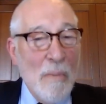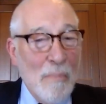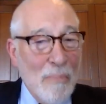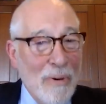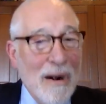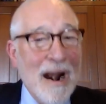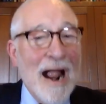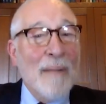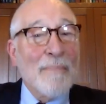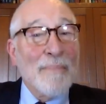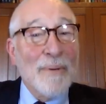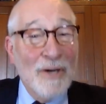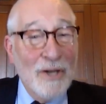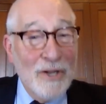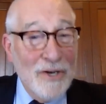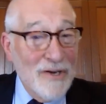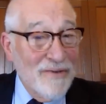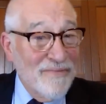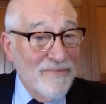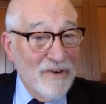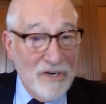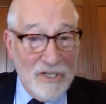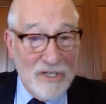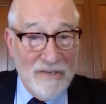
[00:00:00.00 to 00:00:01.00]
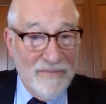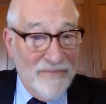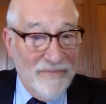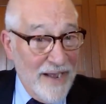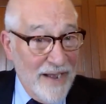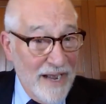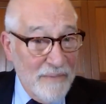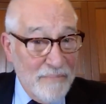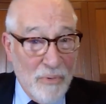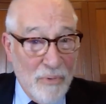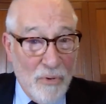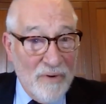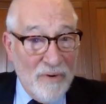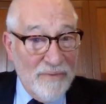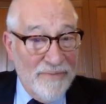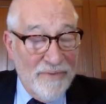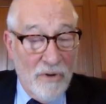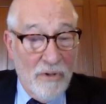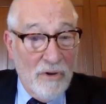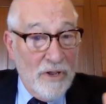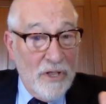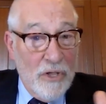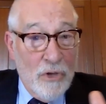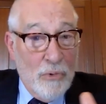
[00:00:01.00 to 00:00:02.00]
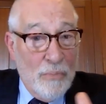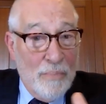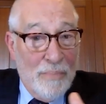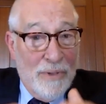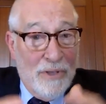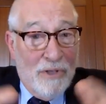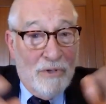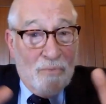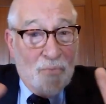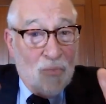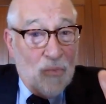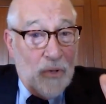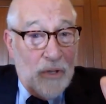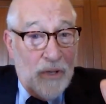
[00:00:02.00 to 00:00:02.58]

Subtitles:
properly diversified portfolio built